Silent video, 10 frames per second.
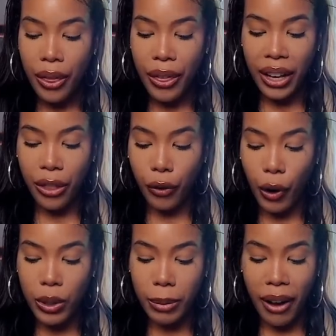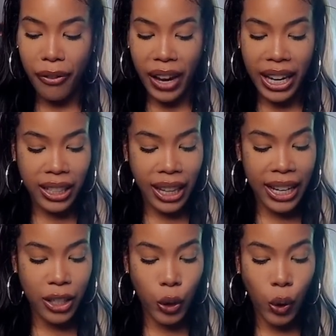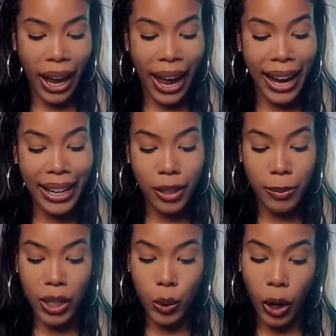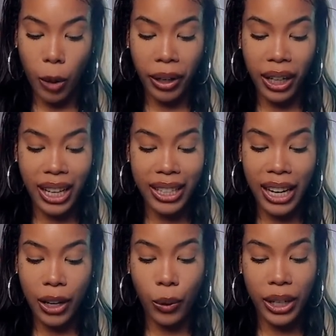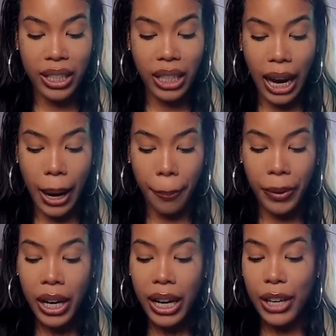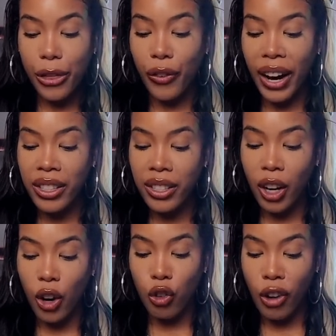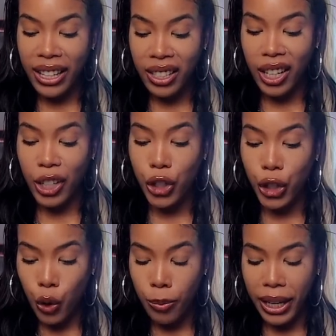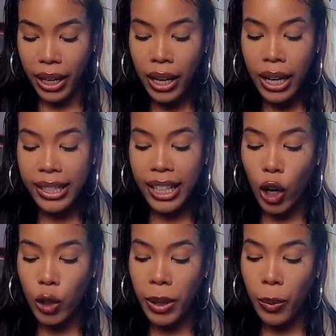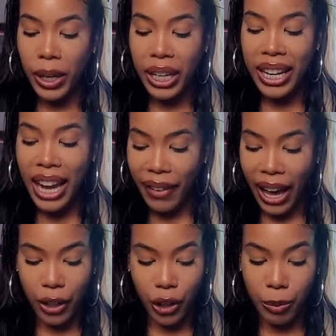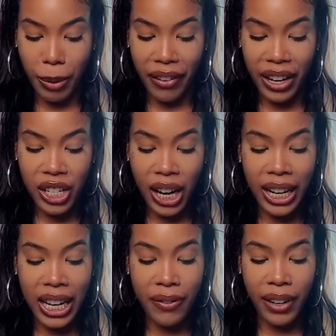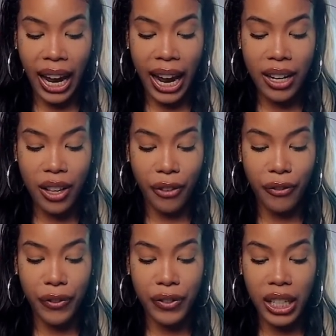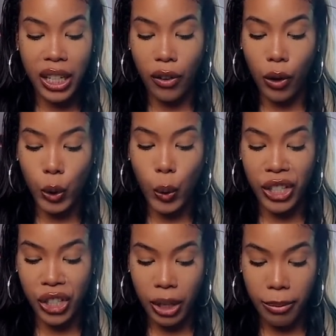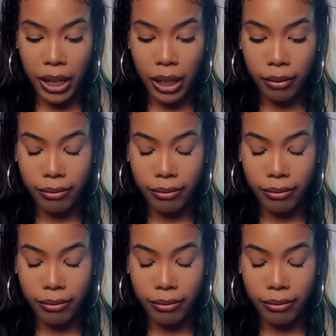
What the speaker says: then throws in my face that his daughter hates me as well because I take all his time. He threatens to arrest and shoot me, tells me we never had a good marriage, and even had the 15-year-old questioning me.